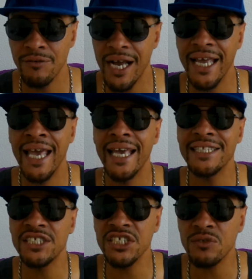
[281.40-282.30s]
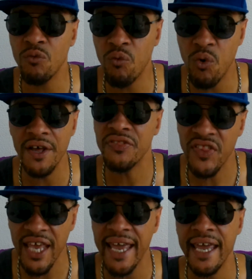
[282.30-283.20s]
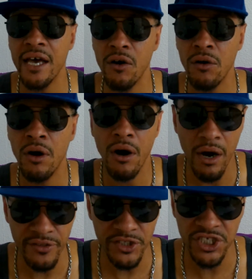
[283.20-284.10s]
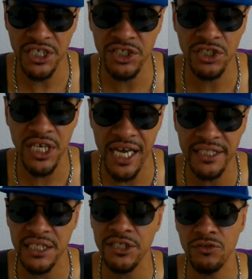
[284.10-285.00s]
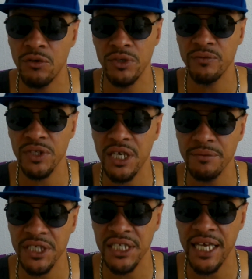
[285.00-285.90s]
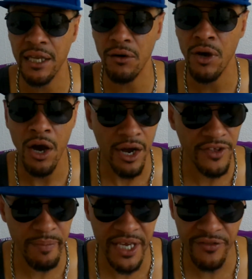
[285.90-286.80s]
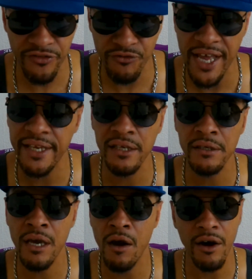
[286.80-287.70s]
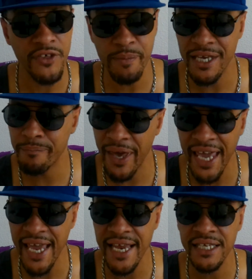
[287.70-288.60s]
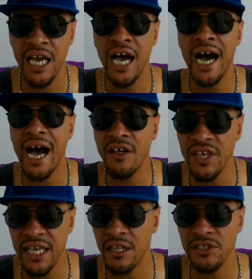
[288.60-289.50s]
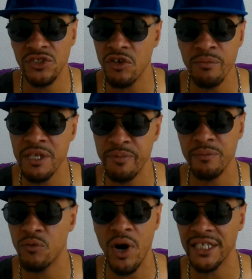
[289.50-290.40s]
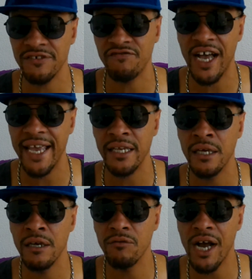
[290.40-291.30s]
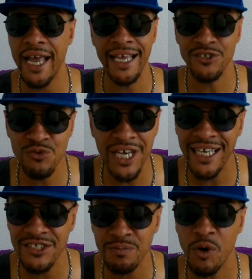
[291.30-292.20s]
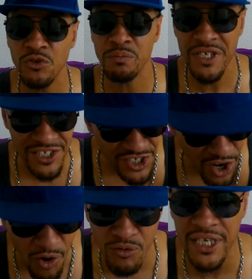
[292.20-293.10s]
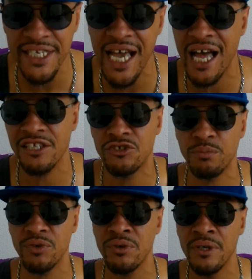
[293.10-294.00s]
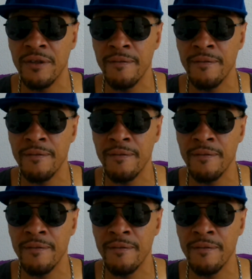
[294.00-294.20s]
right? It's just, what the hell are the judges constantly doing with them when it comes to Canelo? Are they being threatened? Are they being paid? How the hell is so many people watch a fight, right, and you guys are supposed to be totally knowledgeable,